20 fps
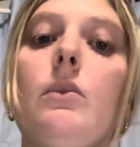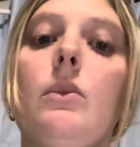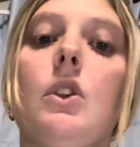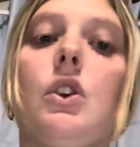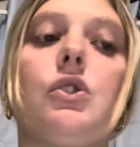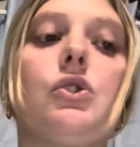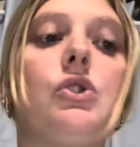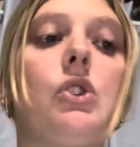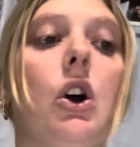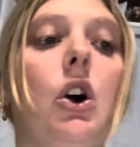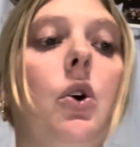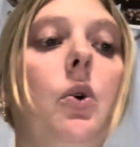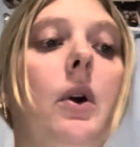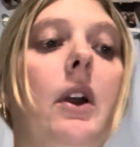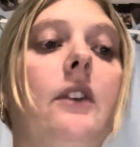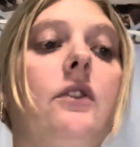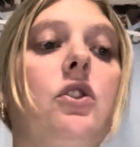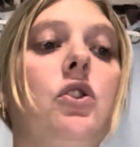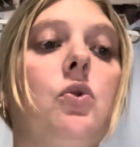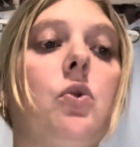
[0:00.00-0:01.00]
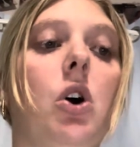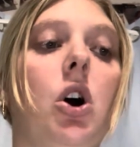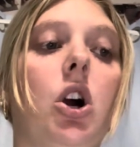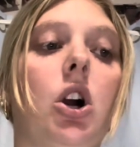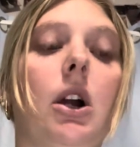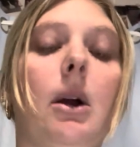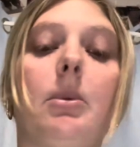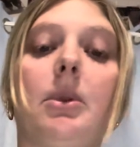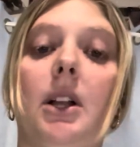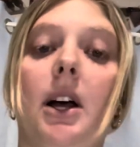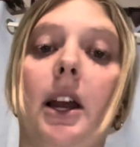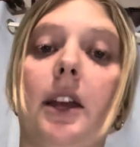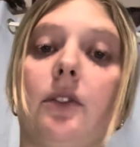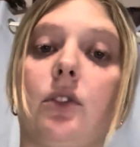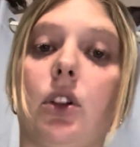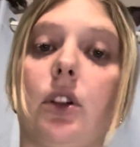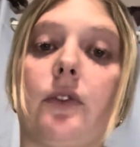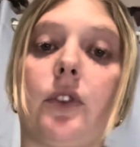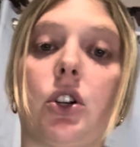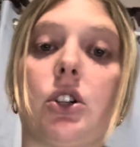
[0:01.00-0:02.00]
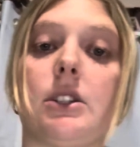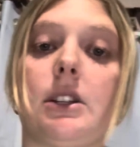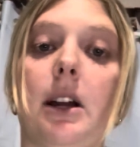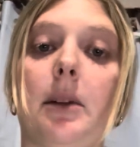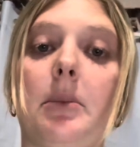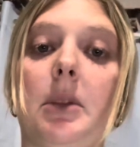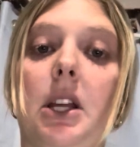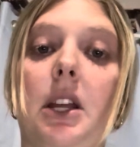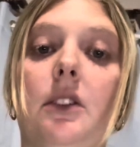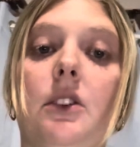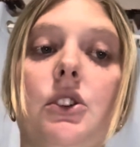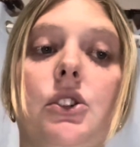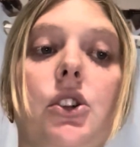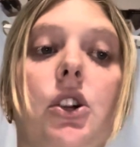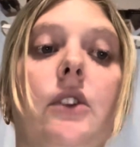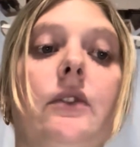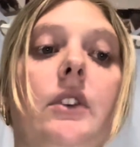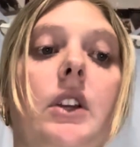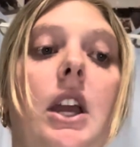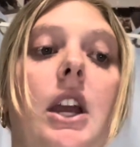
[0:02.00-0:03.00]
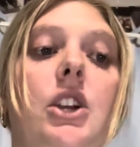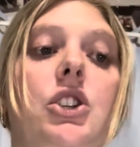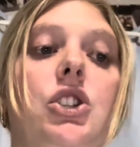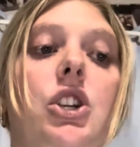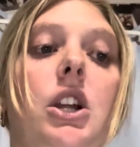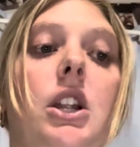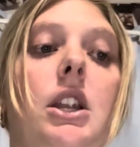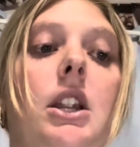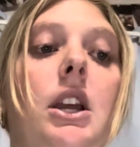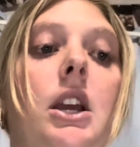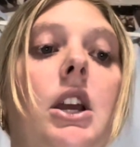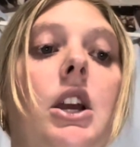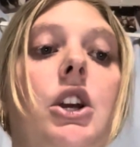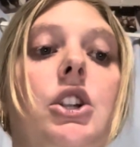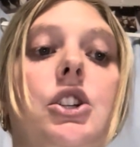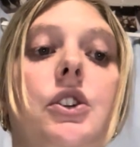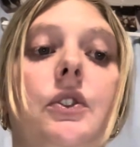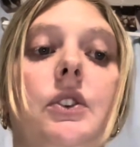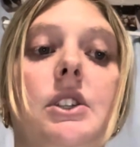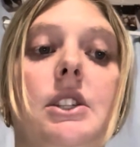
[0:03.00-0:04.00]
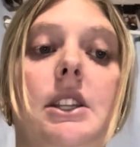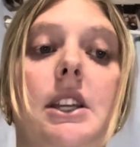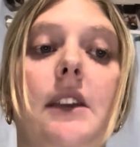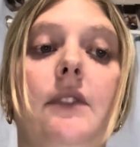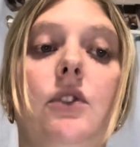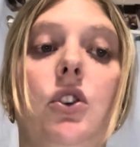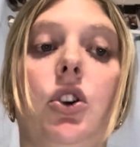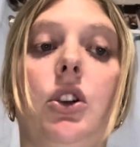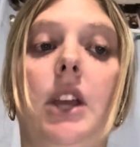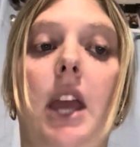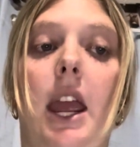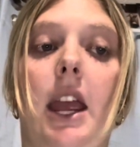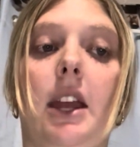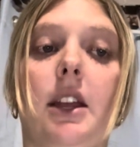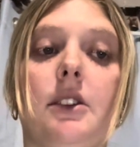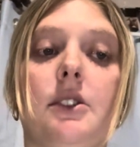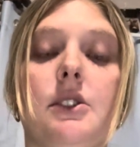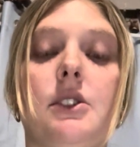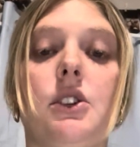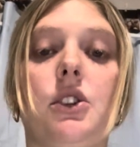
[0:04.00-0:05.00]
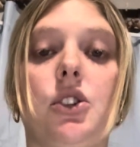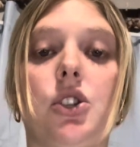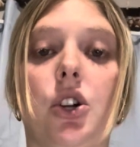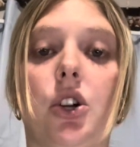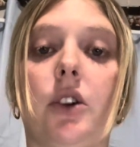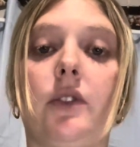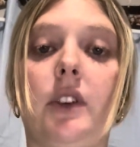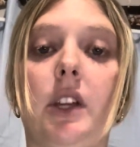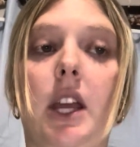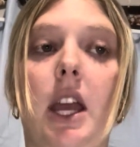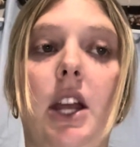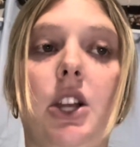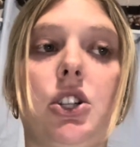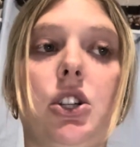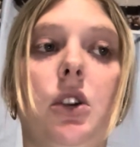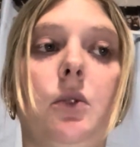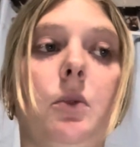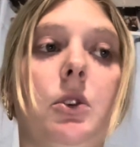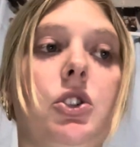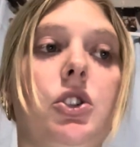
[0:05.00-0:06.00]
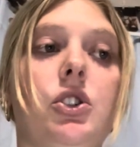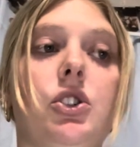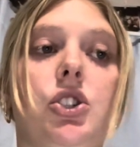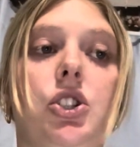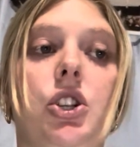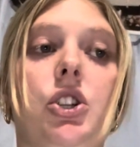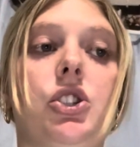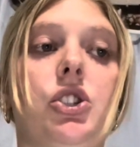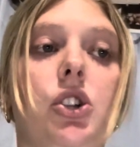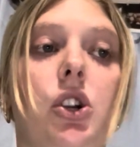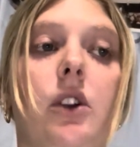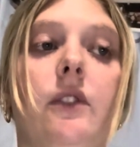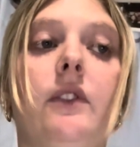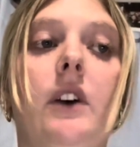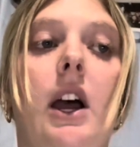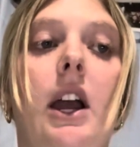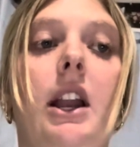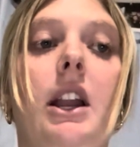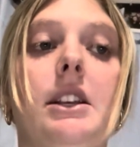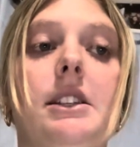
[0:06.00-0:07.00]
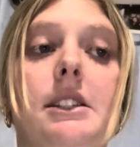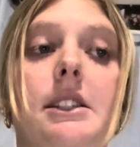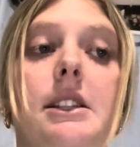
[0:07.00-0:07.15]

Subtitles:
So if you are applying for the first time to get this certification, to receive your CANS certification, which is just certified